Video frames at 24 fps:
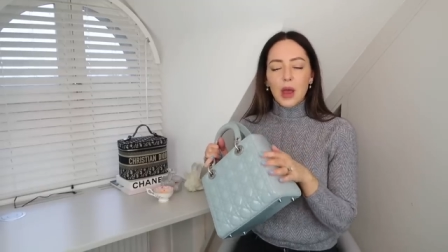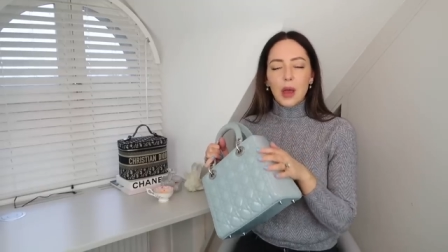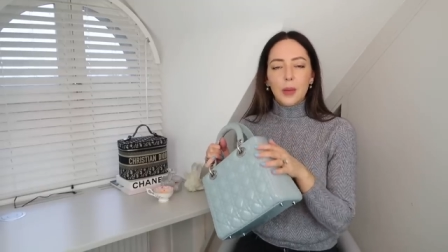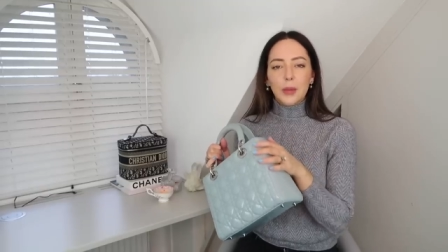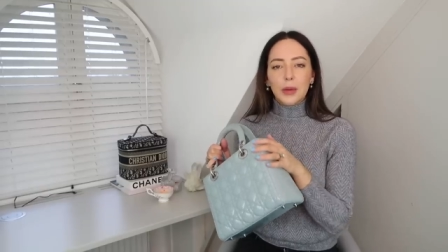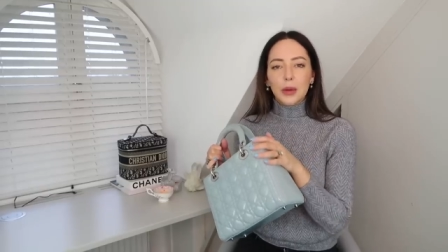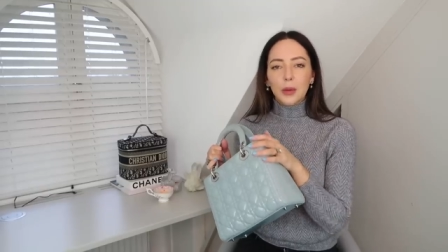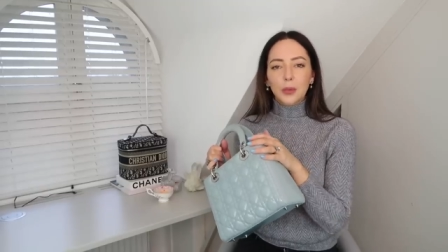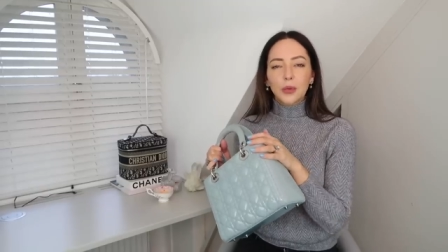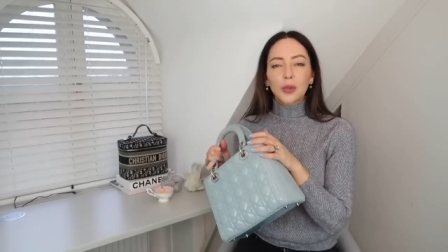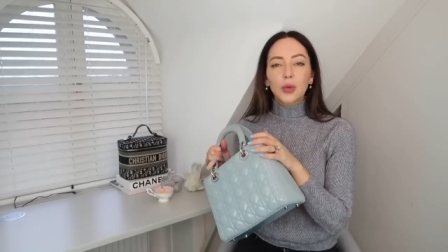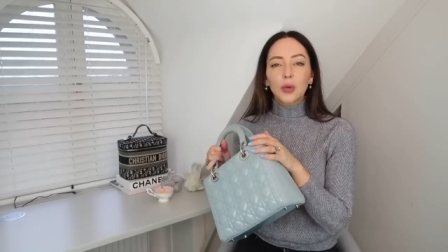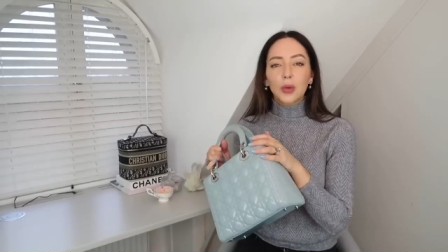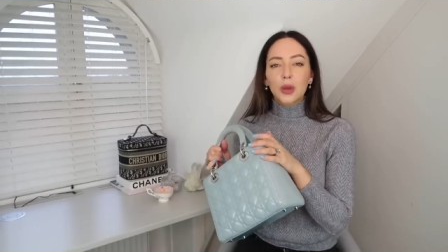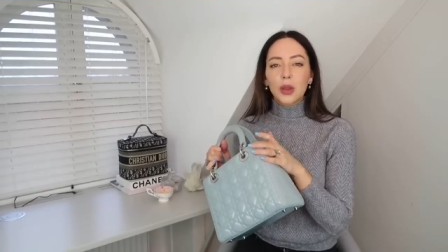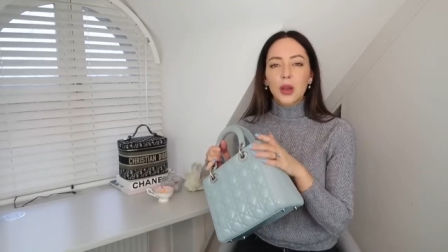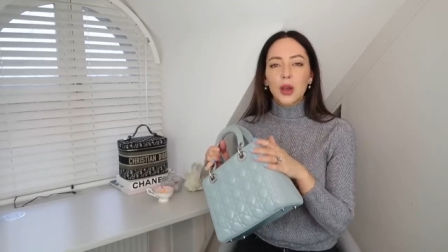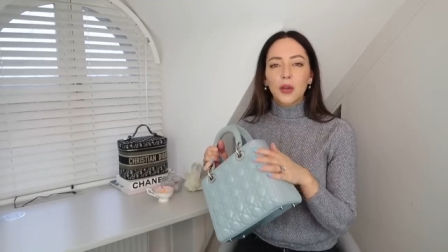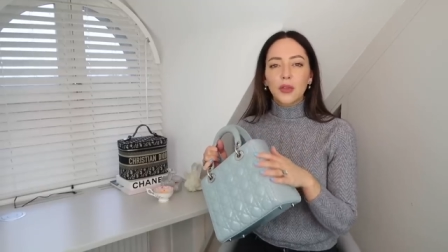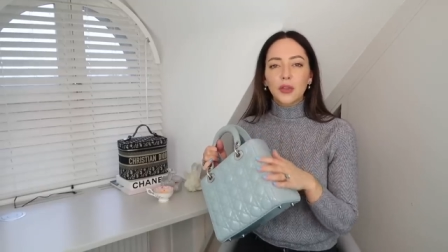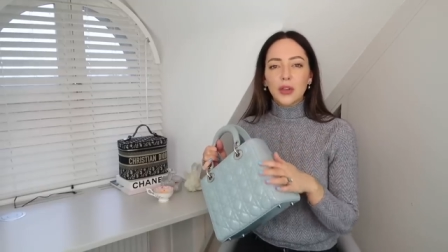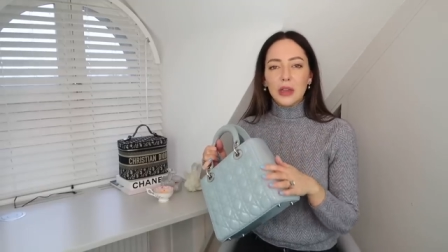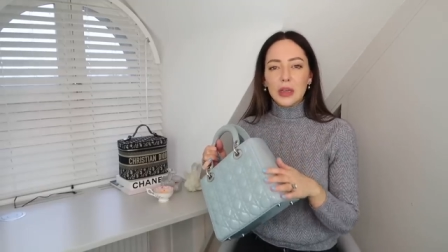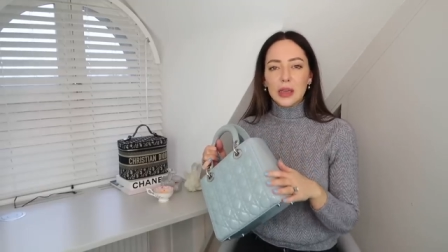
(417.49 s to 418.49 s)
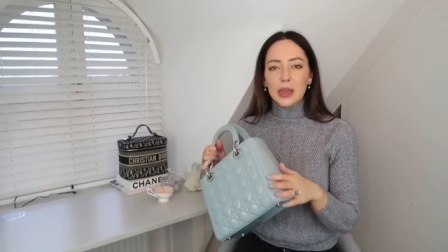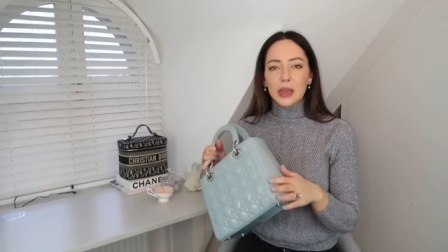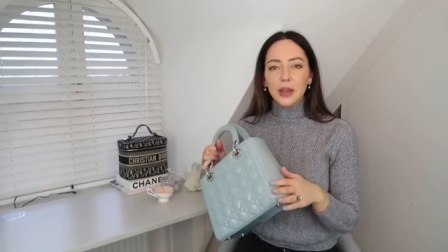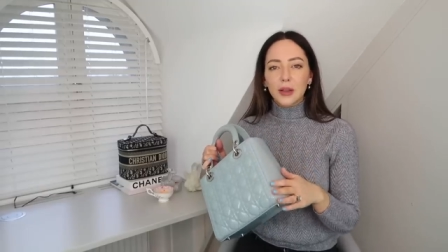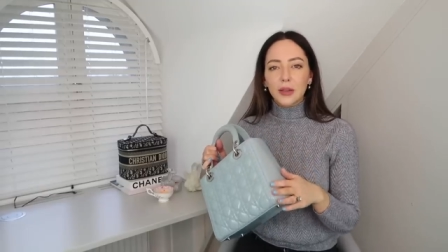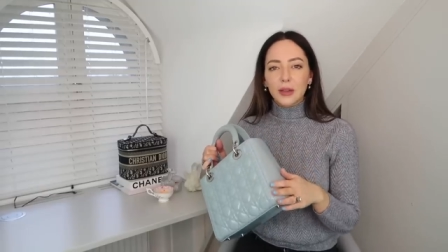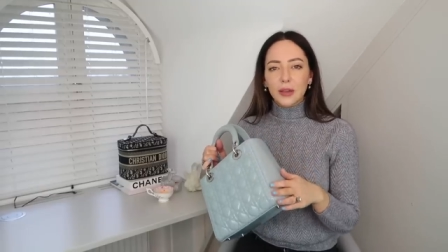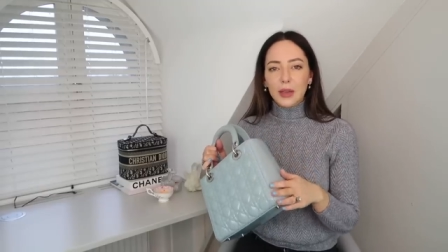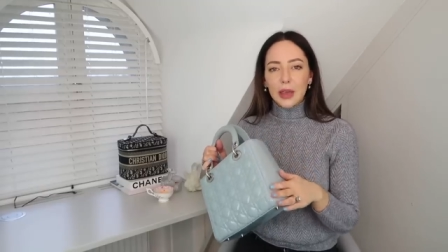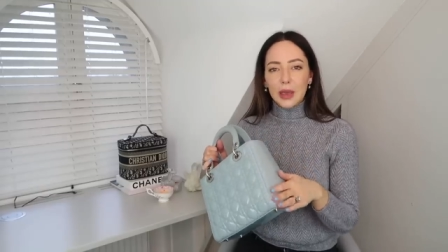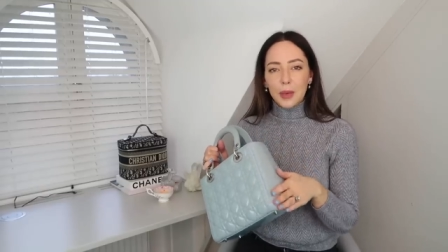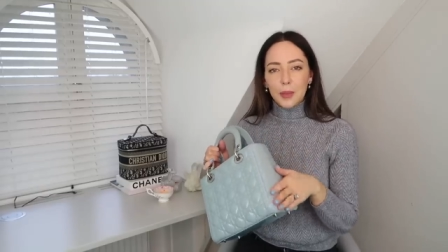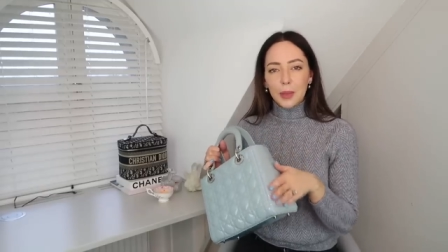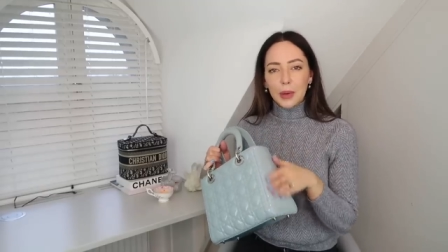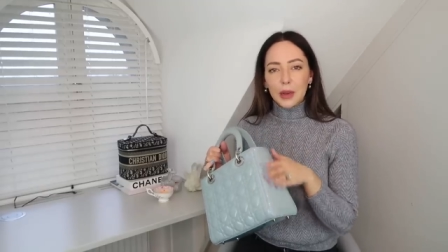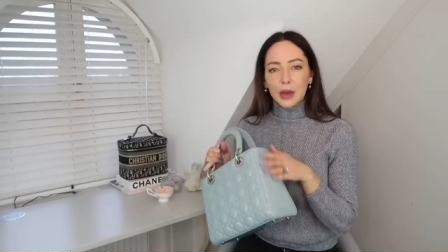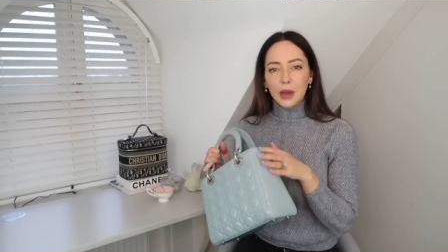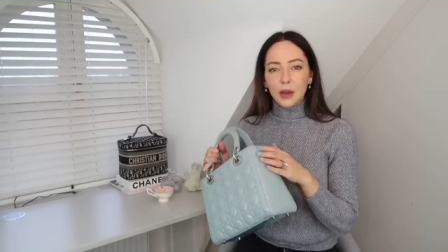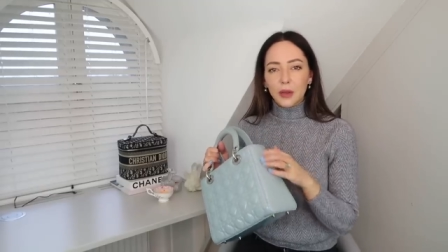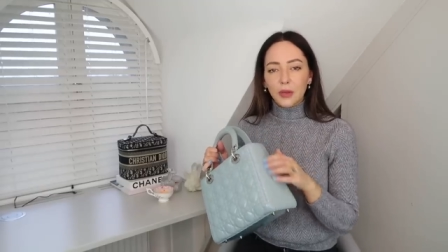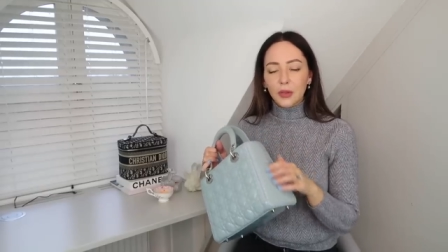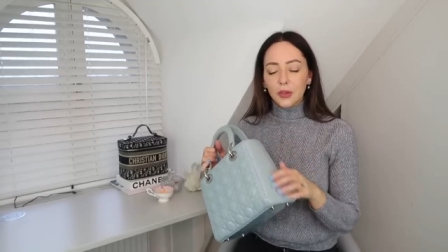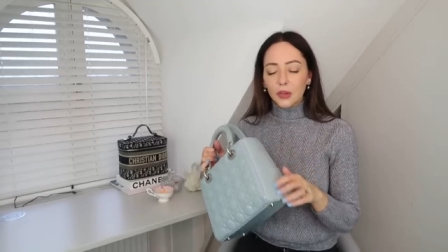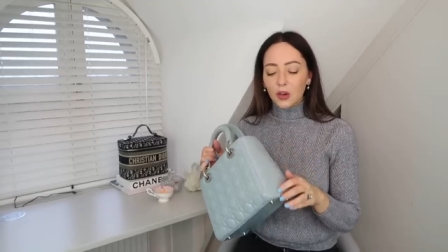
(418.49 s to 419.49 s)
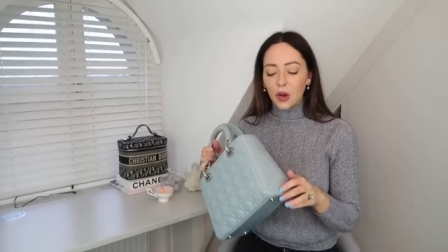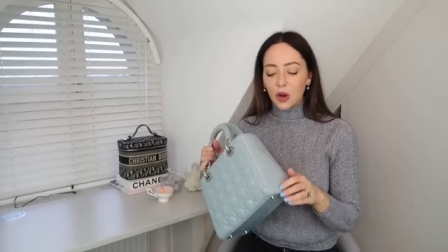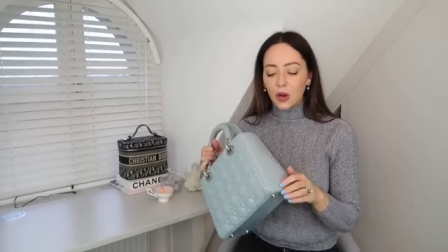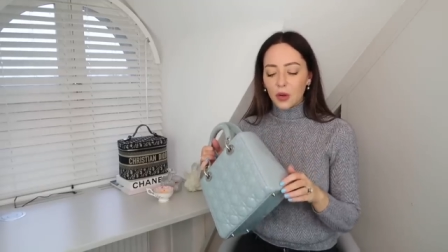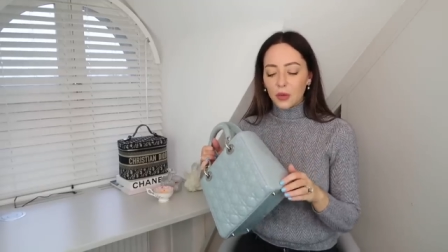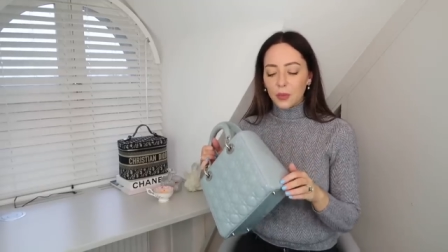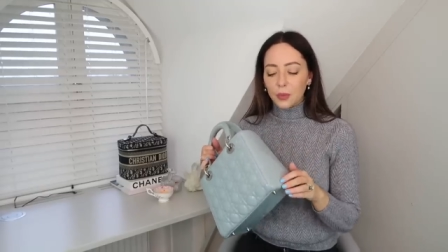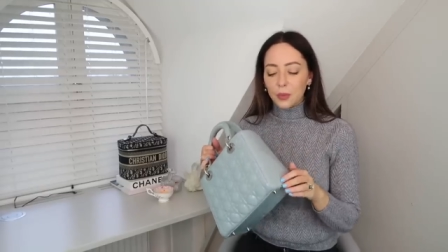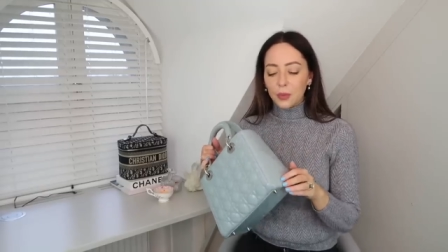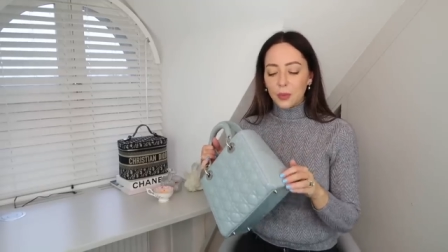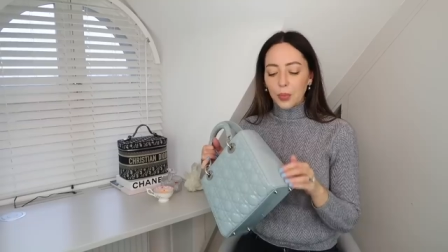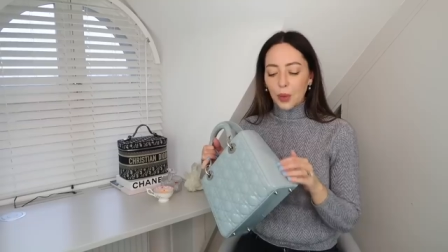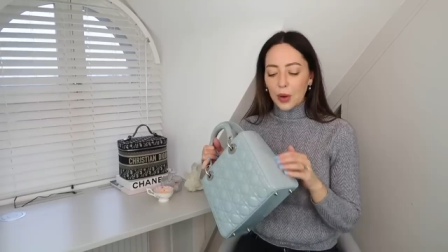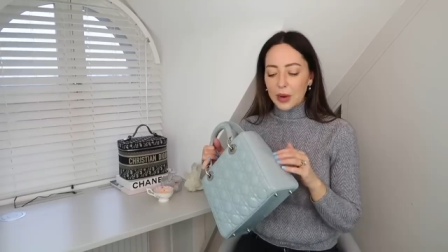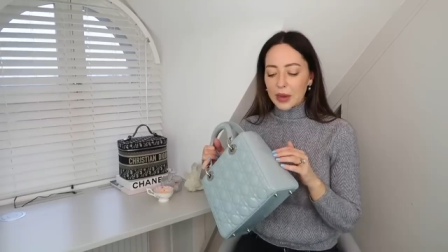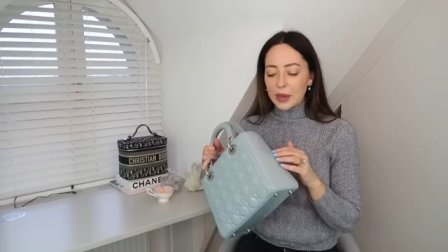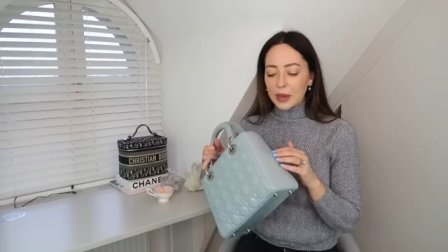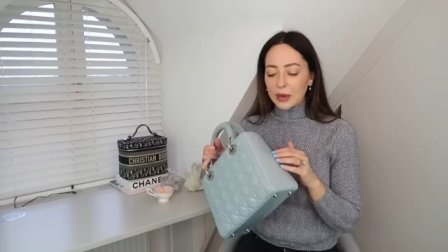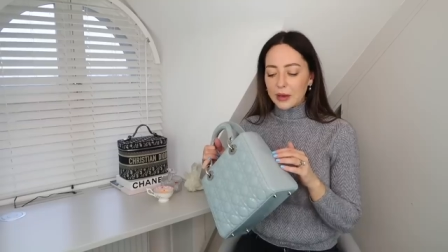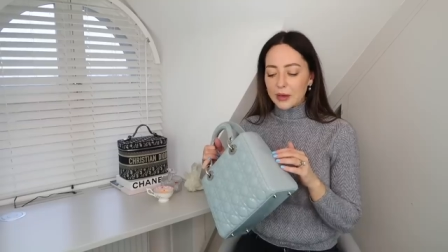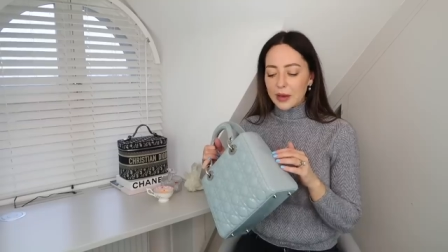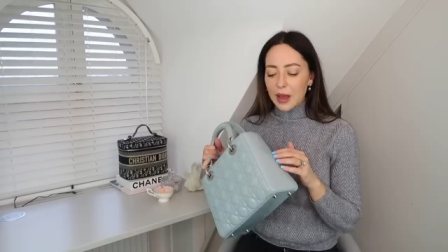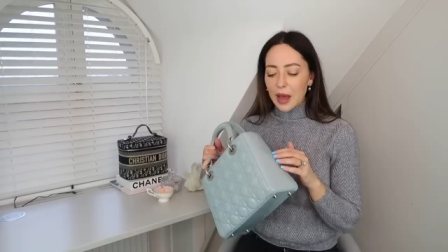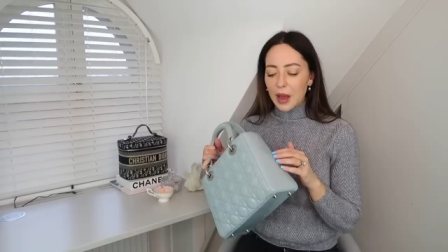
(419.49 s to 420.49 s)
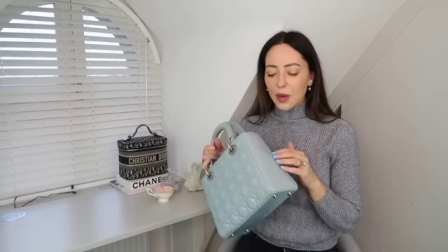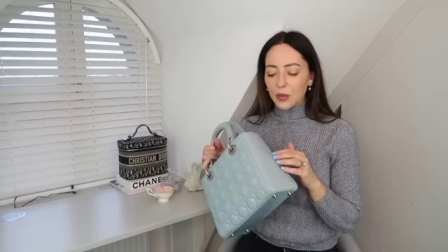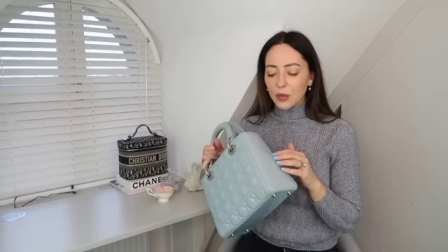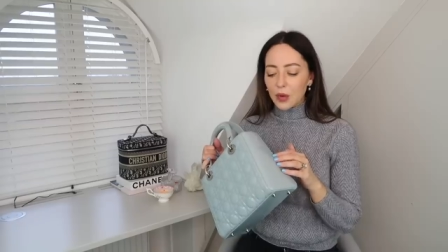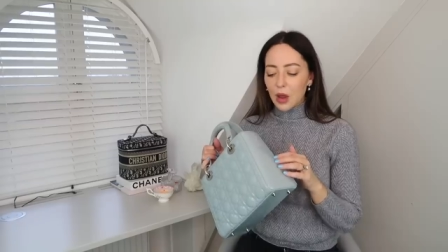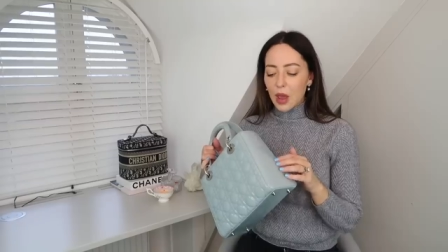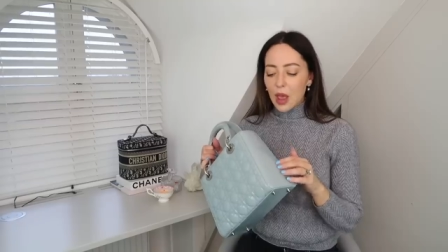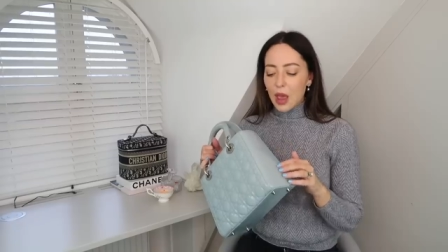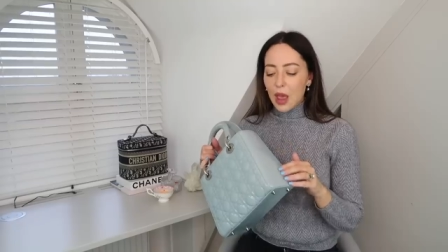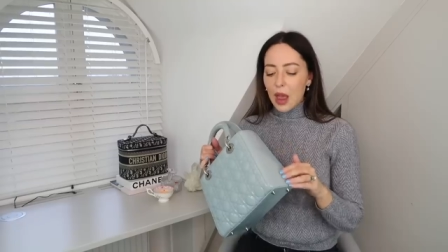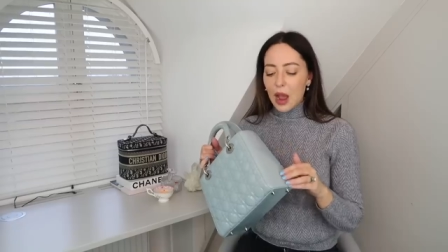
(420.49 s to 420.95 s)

I mean I'm talking after years here, but it can start breaking down,